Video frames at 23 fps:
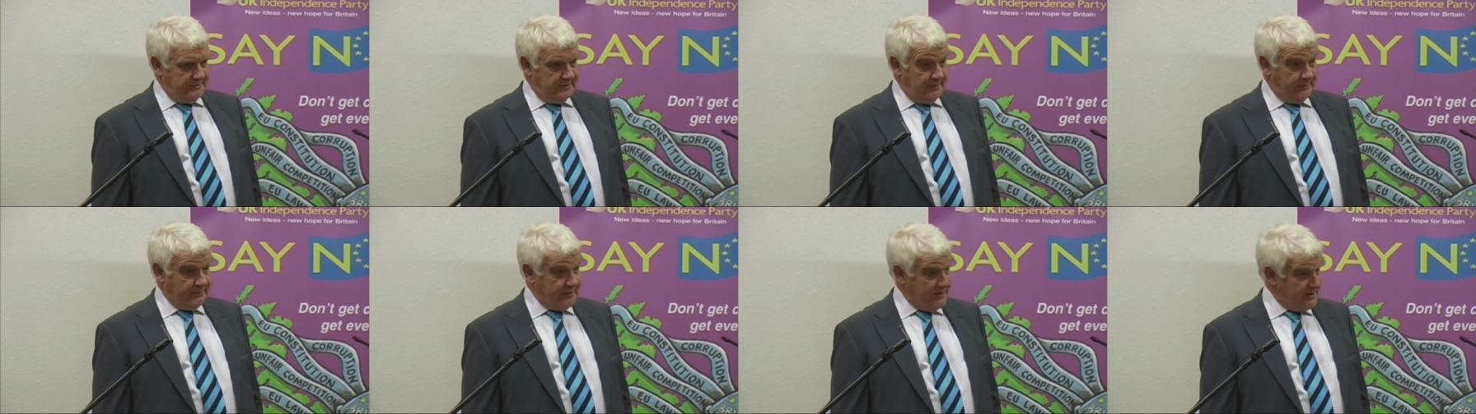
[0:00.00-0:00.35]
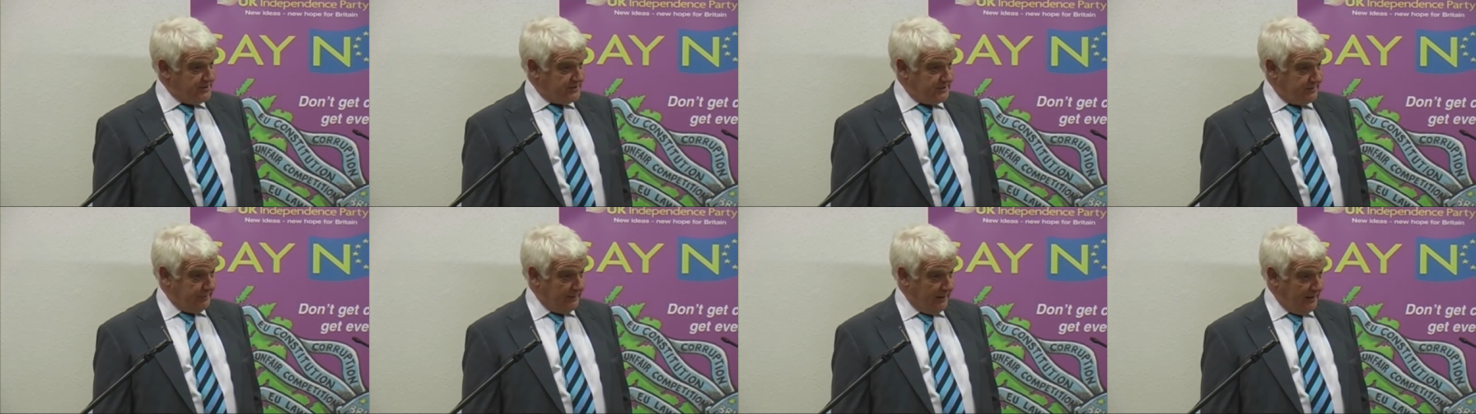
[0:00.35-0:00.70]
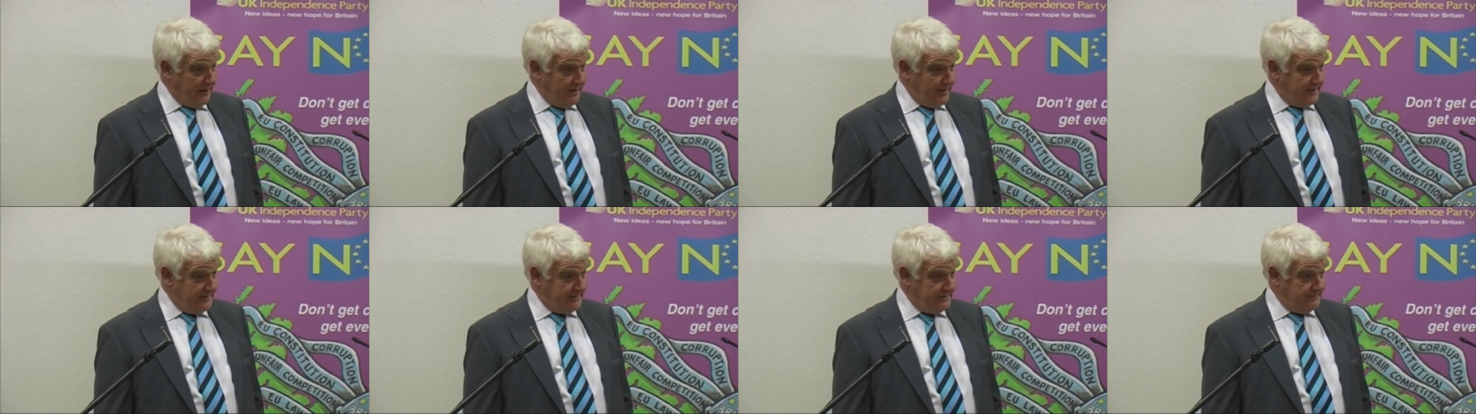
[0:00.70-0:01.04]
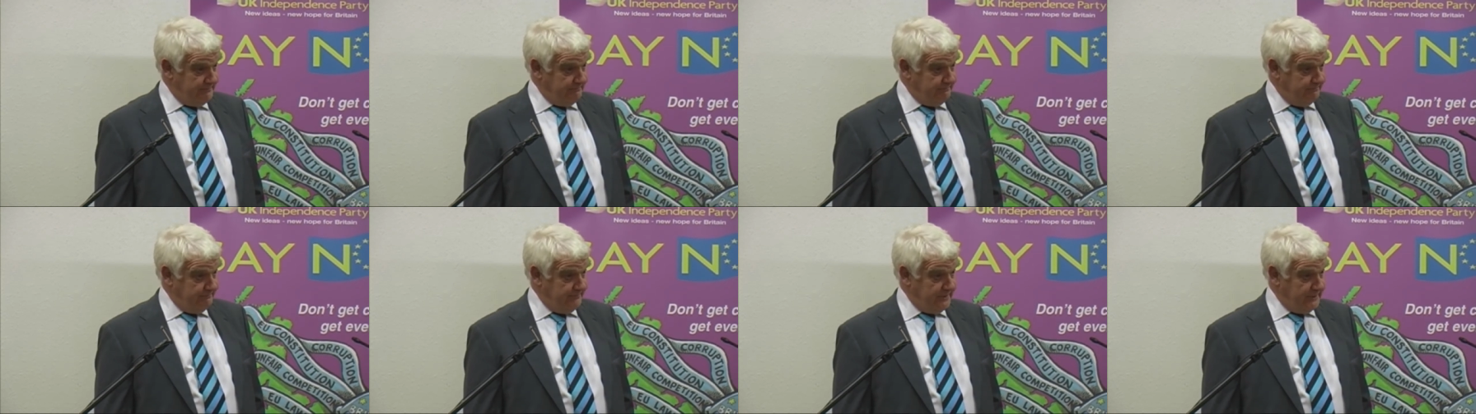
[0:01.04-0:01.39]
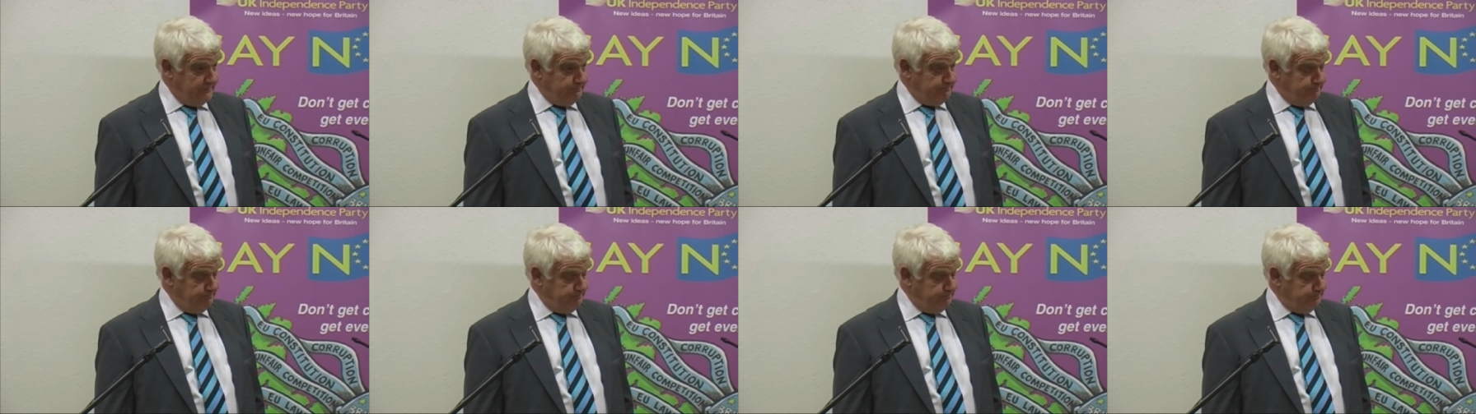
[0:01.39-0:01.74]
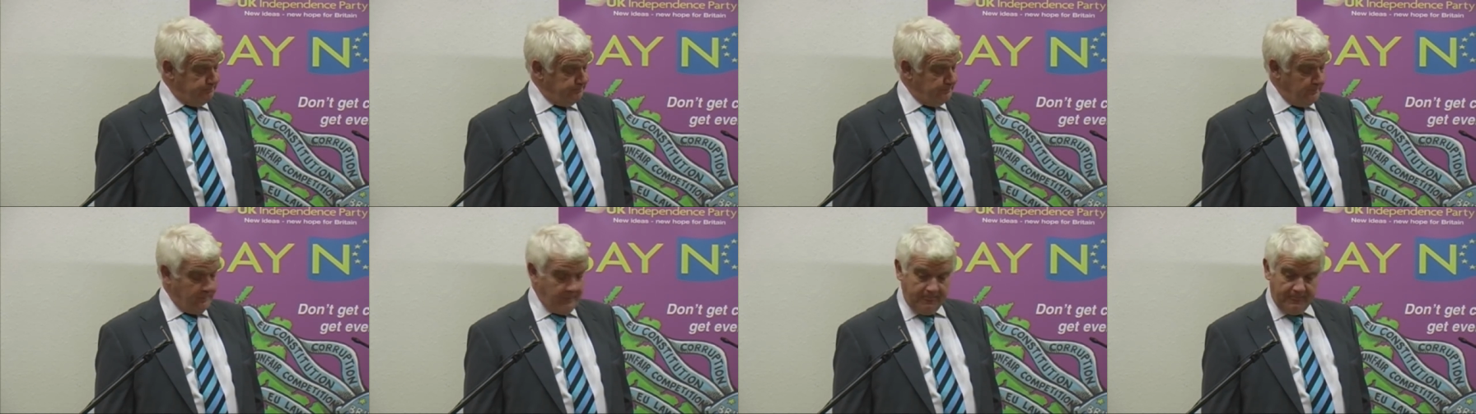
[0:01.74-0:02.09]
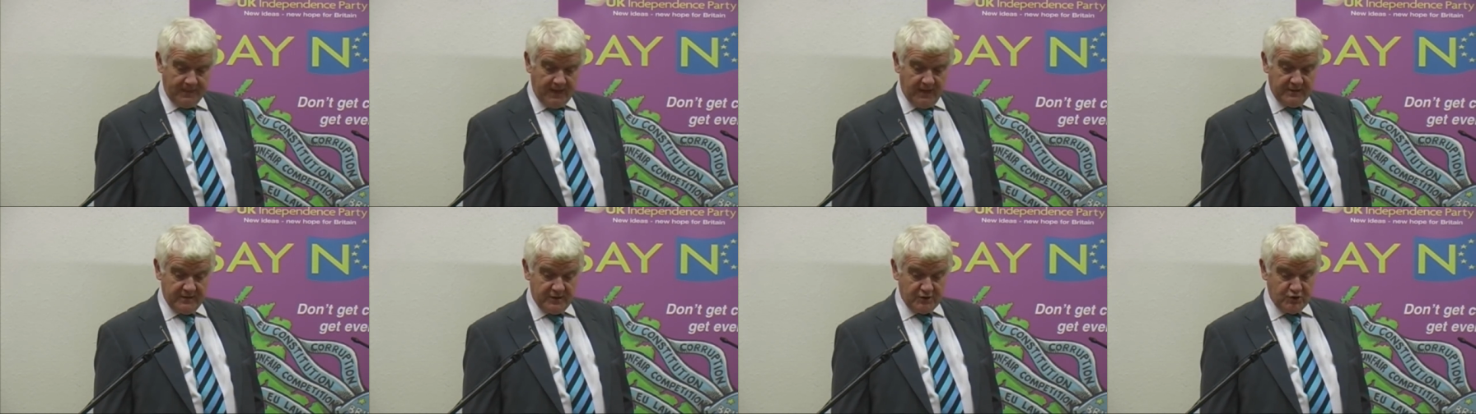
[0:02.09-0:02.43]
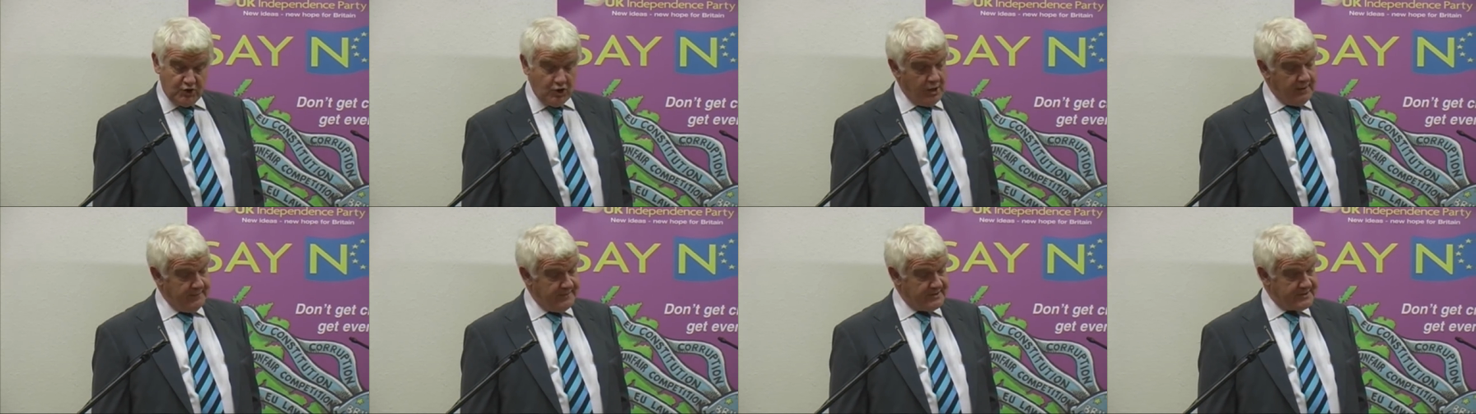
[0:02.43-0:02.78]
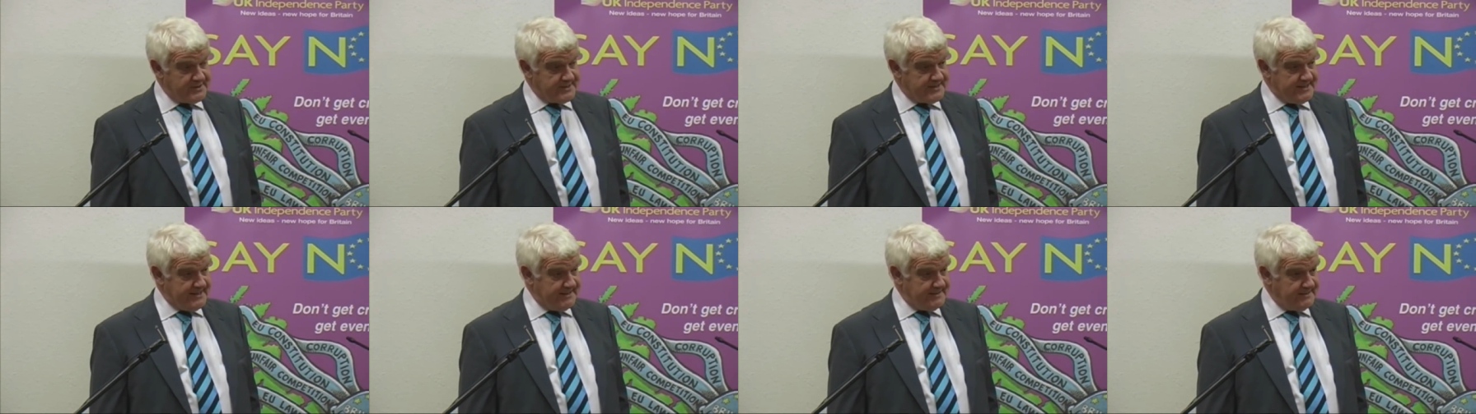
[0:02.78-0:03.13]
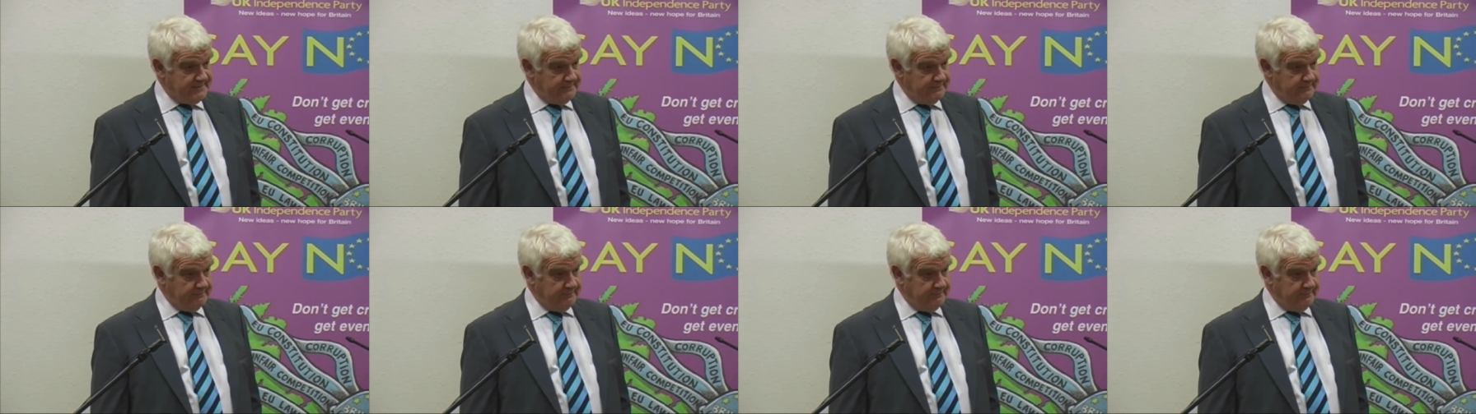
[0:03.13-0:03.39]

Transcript: the Brits supplied them. The Germans did.